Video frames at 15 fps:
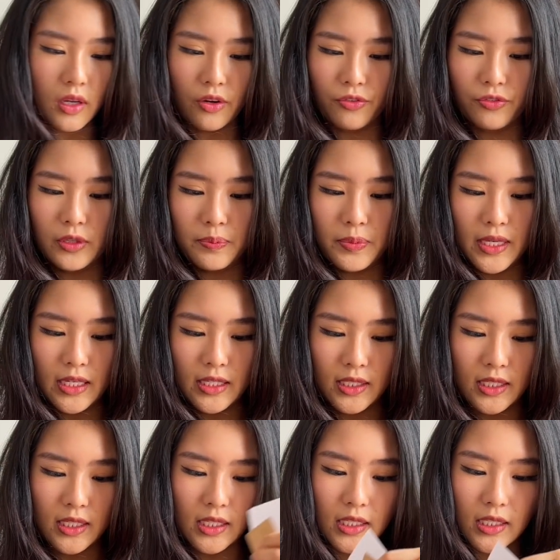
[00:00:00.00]
of the
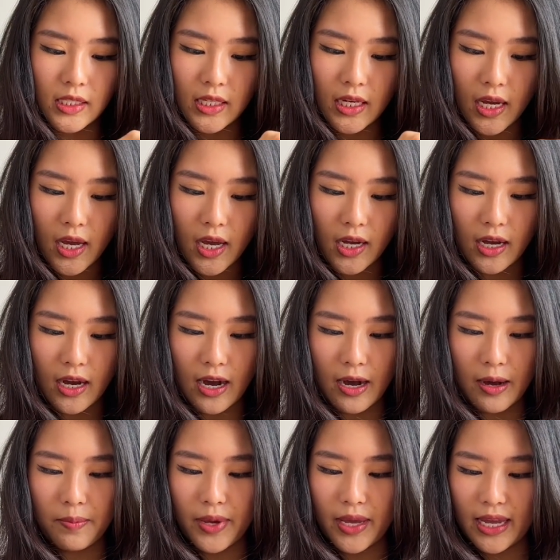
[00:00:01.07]
pieces
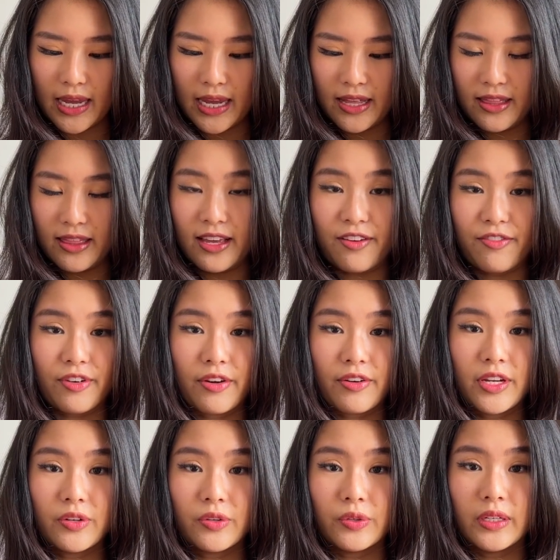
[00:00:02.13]
come in their
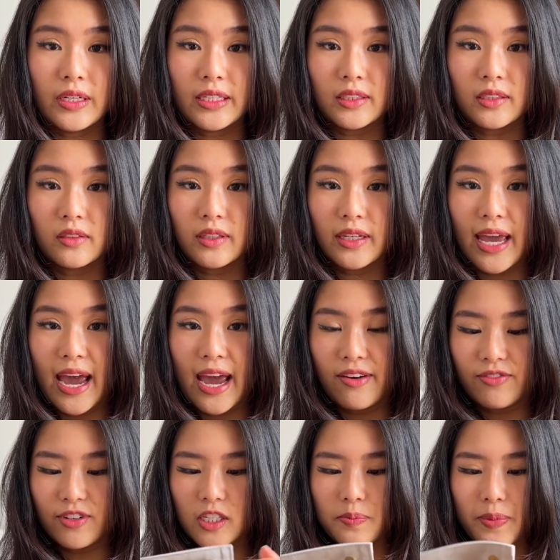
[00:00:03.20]
very own little
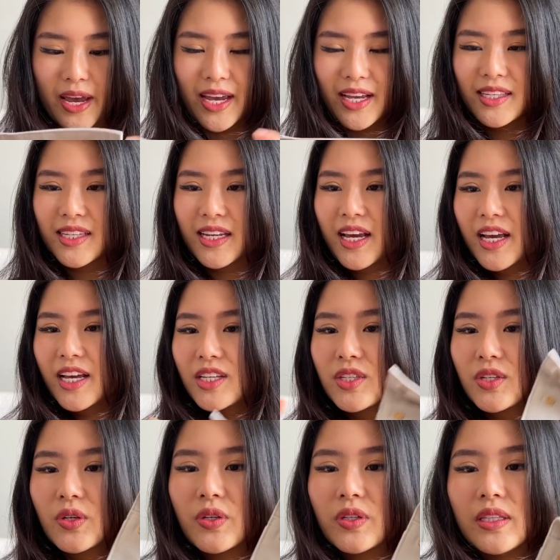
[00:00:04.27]
canvas bags,
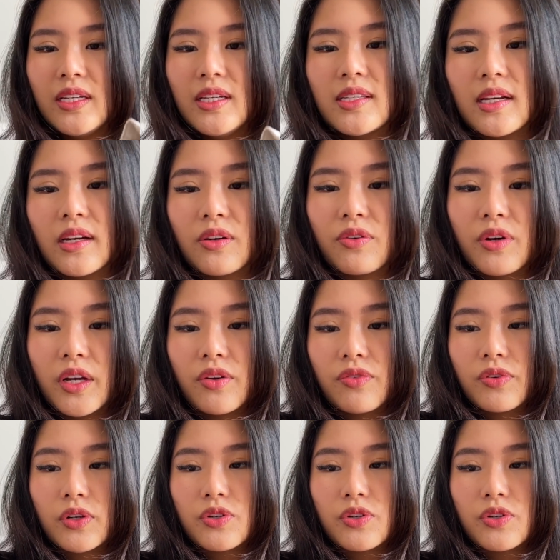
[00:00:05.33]
so these are great for